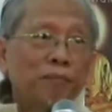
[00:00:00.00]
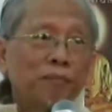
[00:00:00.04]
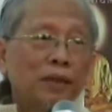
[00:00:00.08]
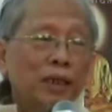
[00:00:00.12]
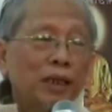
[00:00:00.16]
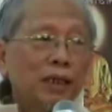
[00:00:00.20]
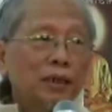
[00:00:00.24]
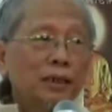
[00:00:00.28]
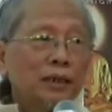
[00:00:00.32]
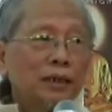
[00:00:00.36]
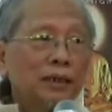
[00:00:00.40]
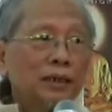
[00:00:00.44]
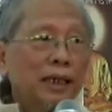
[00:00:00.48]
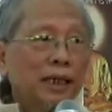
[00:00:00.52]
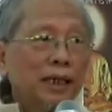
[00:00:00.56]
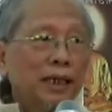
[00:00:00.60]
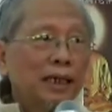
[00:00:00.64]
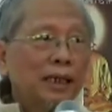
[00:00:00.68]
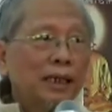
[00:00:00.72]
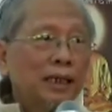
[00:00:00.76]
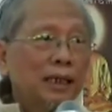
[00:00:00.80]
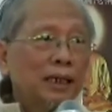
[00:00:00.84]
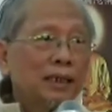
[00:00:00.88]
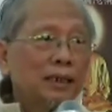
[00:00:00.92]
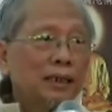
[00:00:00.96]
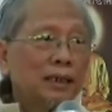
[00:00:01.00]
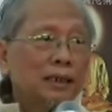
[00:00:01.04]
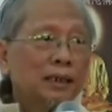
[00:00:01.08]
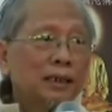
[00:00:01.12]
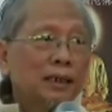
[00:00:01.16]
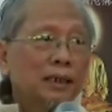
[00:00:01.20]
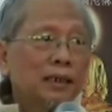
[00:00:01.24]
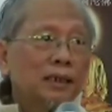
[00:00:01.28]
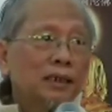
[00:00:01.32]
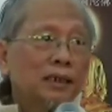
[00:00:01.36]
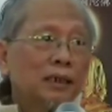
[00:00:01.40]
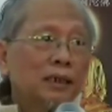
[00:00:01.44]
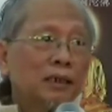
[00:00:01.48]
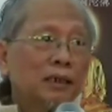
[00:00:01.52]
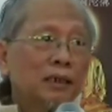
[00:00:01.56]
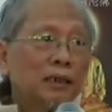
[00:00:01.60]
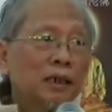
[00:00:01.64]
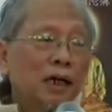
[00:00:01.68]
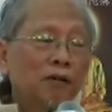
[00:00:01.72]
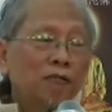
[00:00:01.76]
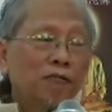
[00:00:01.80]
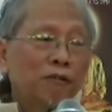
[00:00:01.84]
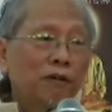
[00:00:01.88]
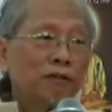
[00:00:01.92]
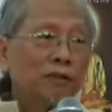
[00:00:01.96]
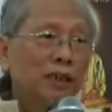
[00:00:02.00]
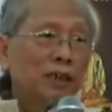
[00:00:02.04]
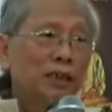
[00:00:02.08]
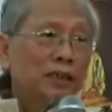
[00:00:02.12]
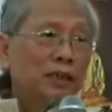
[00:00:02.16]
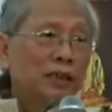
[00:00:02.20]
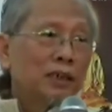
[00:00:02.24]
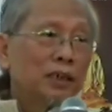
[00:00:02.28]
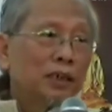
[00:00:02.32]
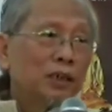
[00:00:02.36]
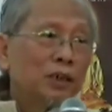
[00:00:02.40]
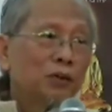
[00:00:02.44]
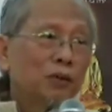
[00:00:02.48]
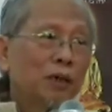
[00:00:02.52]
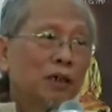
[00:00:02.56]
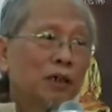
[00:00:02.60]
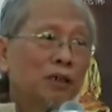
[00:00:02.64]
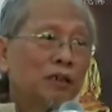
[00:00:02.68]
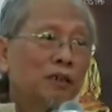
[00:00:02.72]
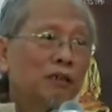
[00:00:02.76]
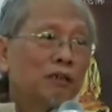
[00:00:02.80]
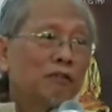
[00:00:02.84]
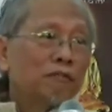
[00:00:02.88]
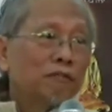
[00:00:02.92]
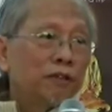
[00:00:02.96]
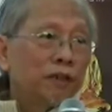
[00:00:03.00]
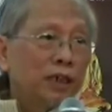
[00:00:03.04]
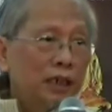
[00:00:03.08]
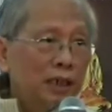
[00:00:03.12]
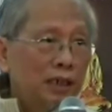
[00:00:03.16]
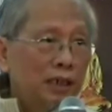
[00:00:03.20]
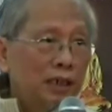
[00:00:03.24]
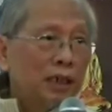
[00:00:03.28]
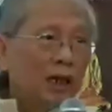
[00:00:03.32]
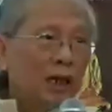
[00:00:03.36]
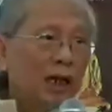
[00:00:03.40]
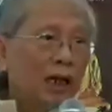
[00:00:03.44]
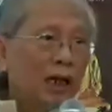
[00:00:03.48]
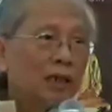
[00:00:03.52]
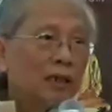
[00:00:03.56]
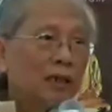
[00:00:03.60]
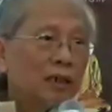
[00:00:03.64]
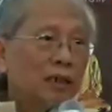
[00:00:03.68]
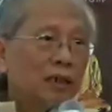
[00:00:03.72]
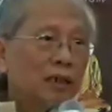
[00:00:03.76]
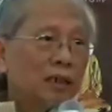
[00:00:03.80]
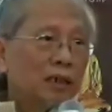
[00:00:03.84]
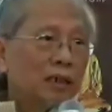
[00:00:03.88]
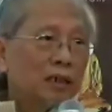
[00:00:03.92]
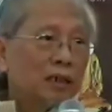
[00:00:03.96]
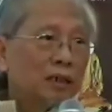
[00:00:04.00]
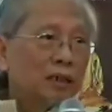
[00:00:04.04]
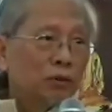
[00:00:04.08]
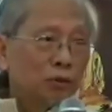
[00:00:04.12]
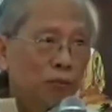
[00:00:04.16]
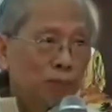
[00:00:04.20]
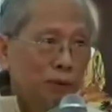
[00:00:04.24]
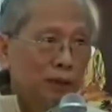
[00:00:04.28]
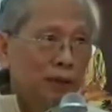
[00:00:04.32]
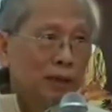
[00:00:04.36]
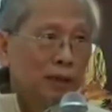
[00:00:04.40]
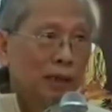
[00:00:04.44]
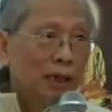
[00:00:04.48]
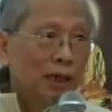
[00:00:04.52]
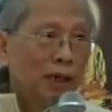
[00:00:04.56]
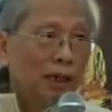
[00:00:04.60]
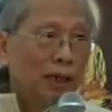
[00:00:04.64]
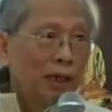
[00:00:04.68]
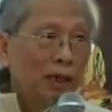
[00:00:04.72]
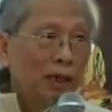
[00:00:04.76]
Then second category foundation is what? Vedana, Nupassana.